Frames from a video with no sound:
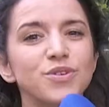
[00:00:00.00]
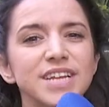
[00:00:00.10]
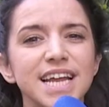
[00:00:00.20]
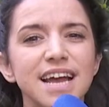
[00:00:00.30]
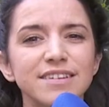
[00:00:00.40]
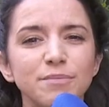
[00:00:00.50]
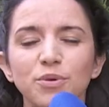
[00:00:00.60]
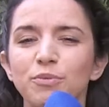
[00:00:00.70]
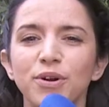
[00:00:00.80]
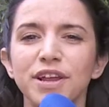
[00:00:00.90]
Rudina
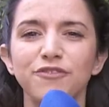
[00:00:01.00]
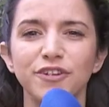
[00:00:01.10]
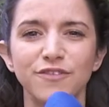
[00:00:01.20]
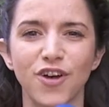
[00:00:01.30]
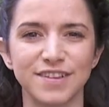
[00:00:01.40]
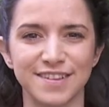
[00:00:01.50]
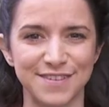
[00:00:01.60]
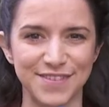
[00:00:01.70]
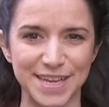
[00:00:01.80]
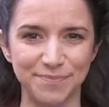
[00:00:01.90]
Hatipi reporting for Levant
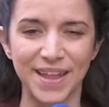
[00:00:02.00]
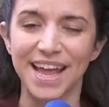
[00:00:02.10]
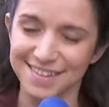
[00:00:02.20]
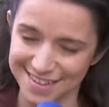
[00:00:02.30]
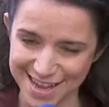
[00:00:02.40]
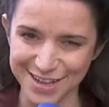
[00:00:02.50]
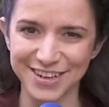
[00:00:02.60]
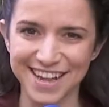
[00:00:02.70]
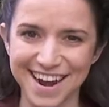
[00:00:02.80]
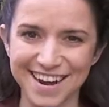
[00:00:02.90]
TV. Take
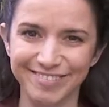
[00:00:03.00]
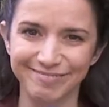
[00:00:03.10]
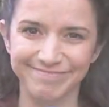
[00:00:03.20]
good care.